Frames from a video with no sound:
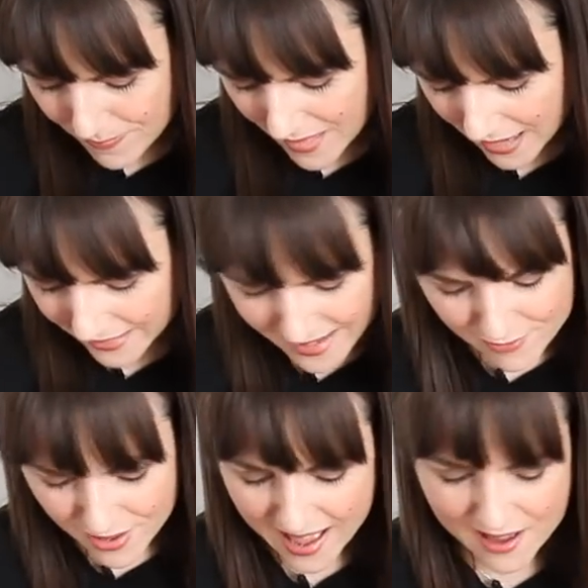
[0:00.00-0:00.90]
I
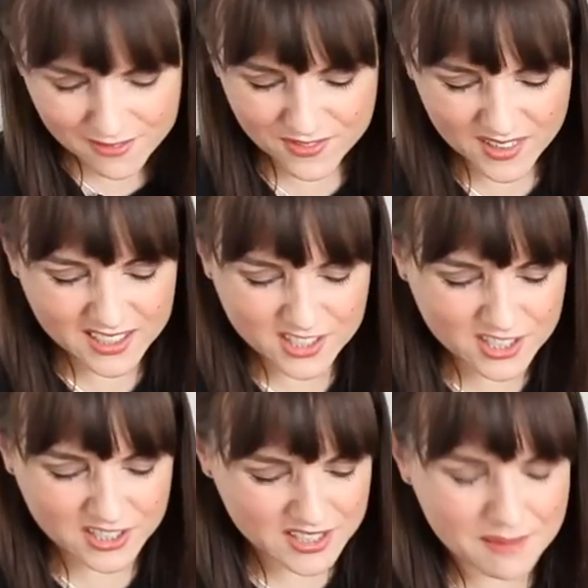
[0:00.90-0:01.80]
never have a
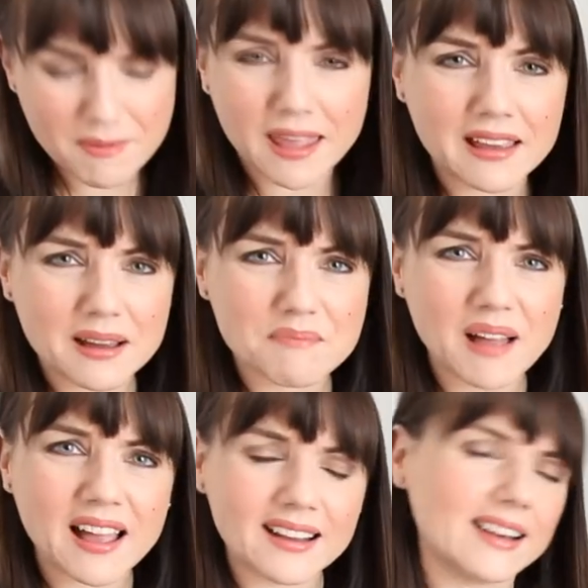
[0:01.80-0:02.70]
dirty makeup
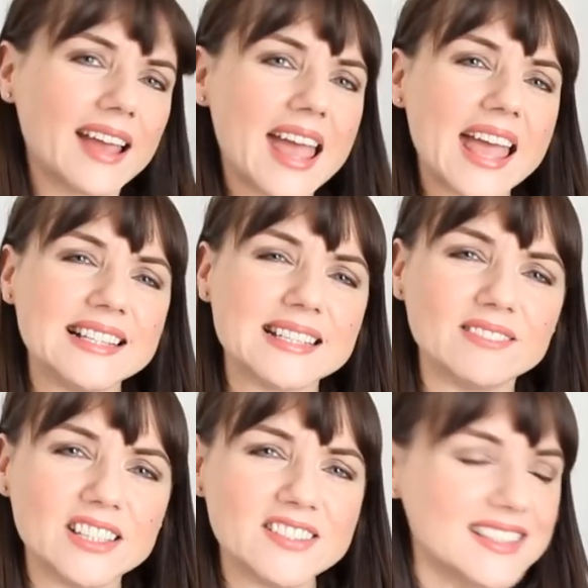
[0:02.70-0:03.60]
bag. Like, I hate it
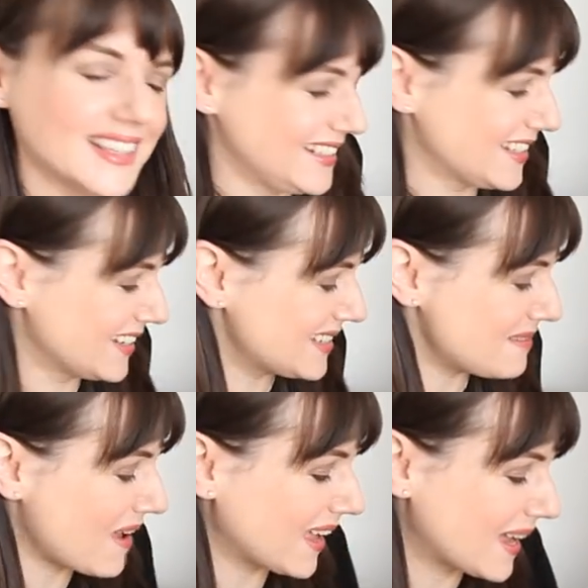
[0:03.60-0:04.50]
when you see dirty
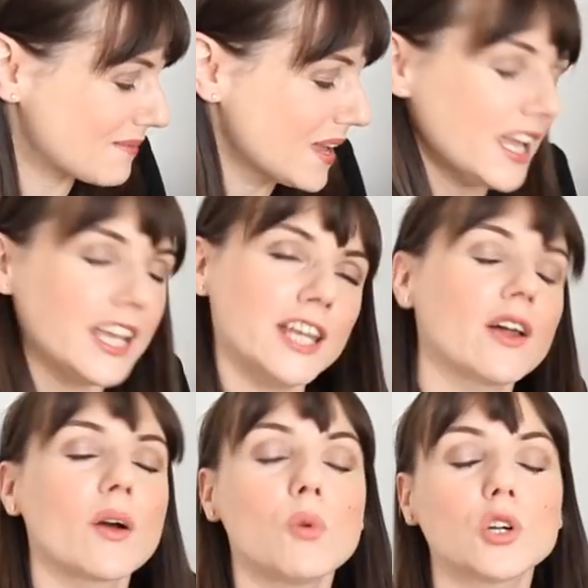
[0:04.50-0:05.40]
makeup. You know,
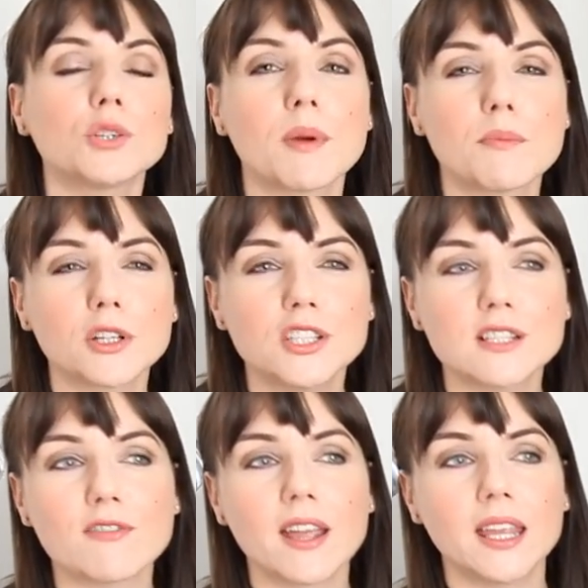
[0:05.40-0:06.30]
I wash my
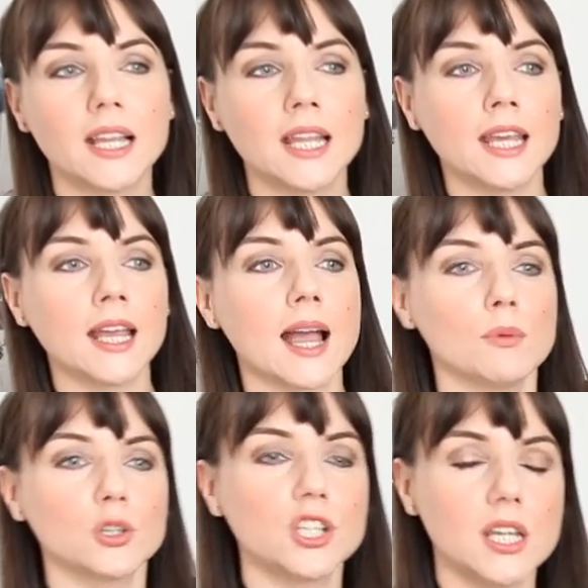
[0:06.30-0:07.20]
brushes regularly. I
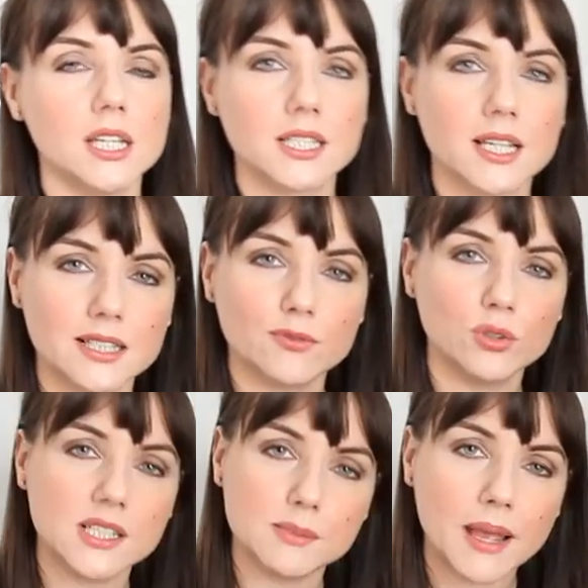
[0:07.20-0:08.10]
wash the inside of all
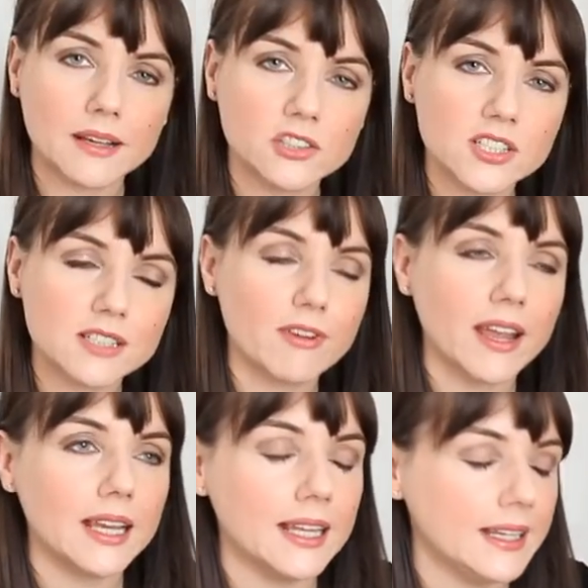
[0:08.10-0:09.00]
these pouches
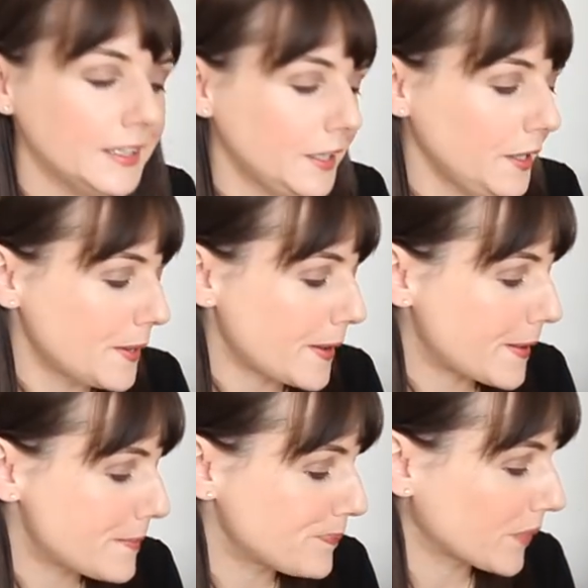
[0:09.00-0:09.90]
regularly,
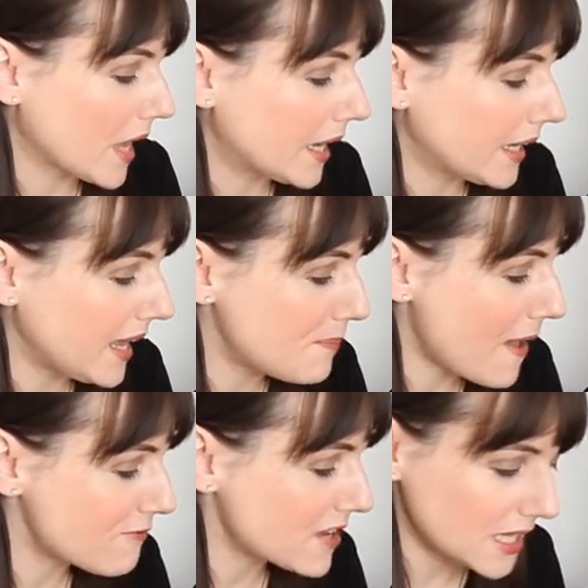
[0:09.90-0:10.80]
and keep
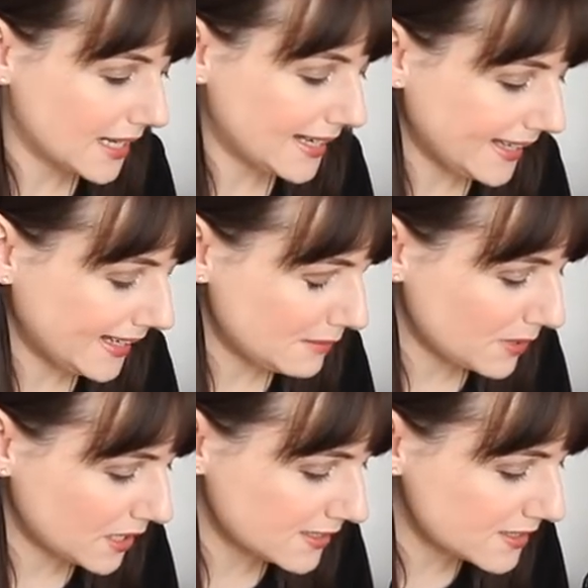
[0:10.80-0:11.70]
everything clean
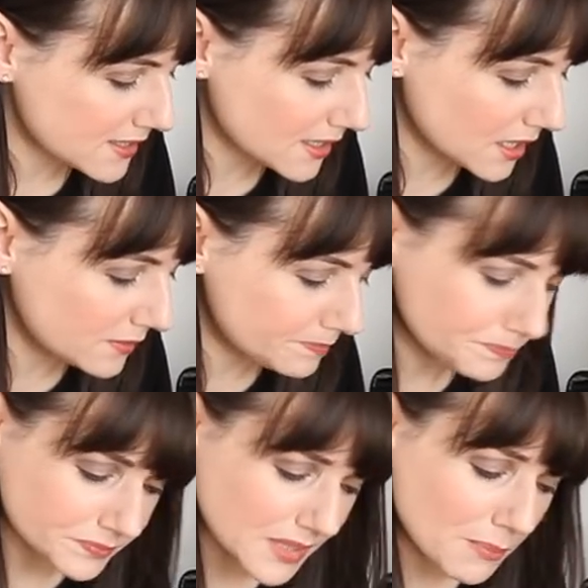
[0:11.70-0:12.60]
because
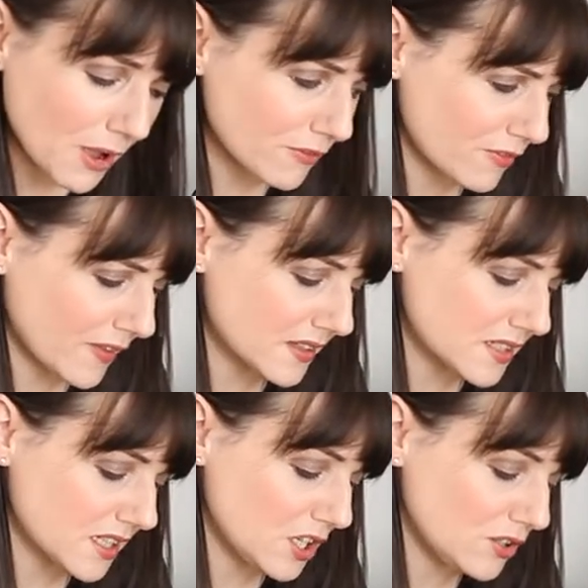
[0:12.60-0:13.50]
apart from the fact it's
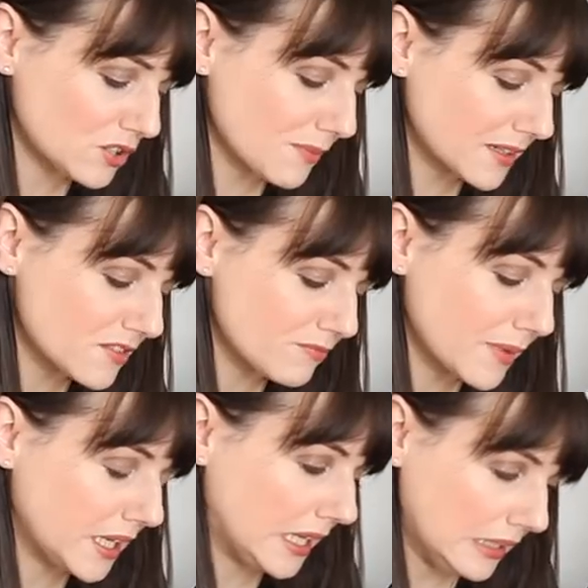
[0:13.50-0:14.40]
a huge amount of
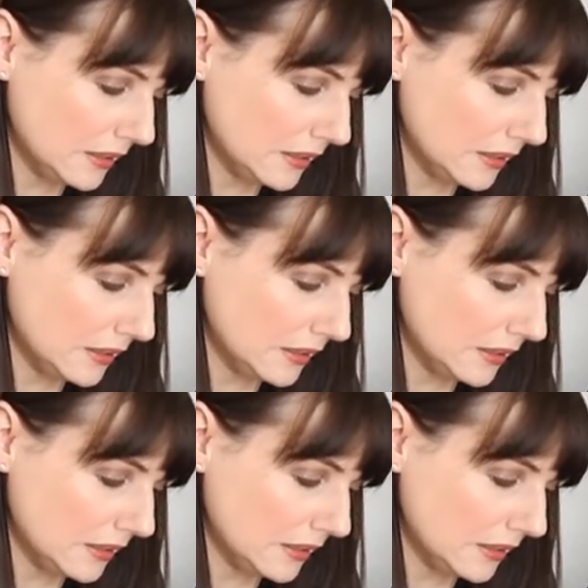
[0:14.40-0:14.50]
money,